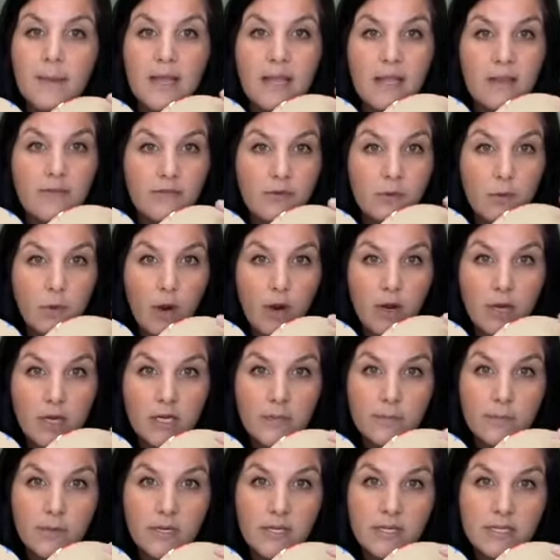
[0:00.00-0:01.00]
But if you are
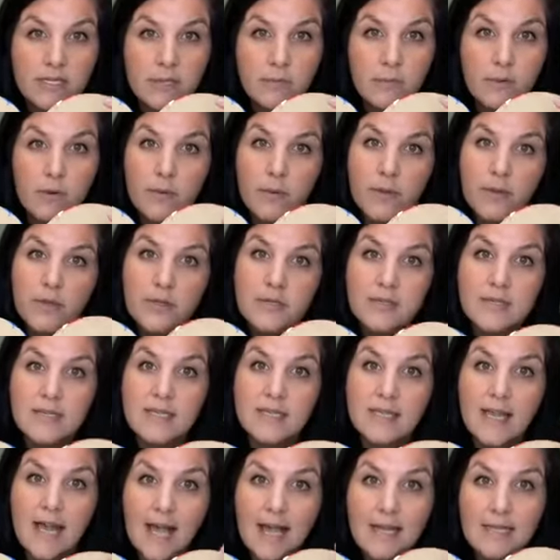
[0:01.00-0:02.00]
gonna put it somewhere where there's
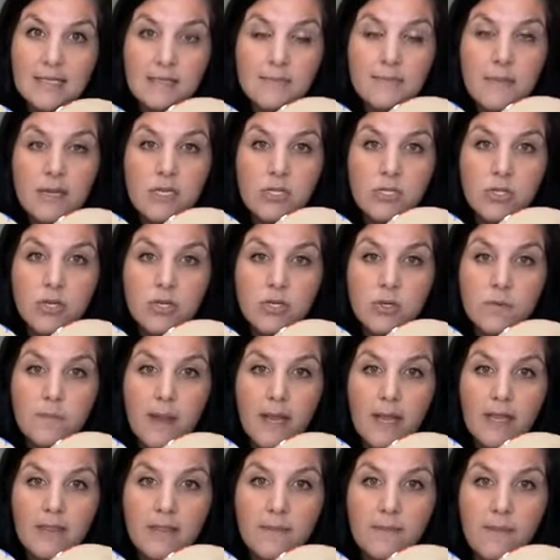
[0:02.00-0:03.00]
glass, make sure you
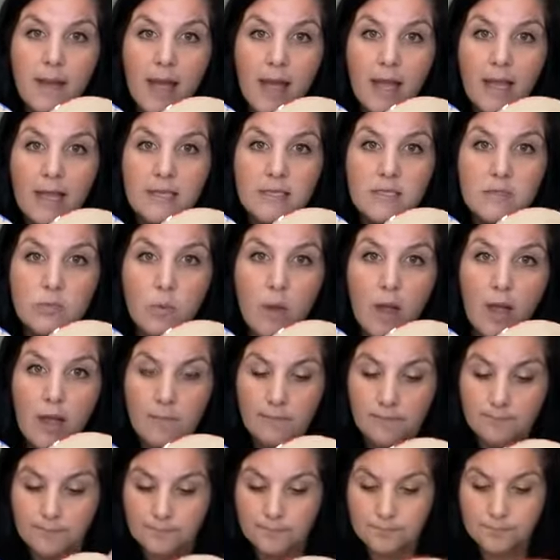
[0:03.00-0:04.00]
paint the back as
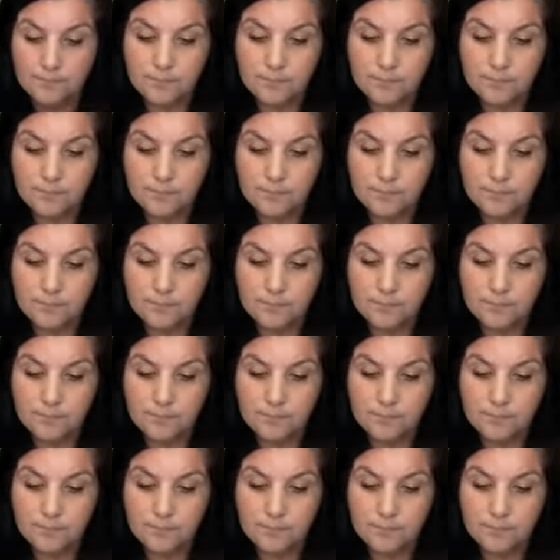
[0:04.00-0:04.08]
well.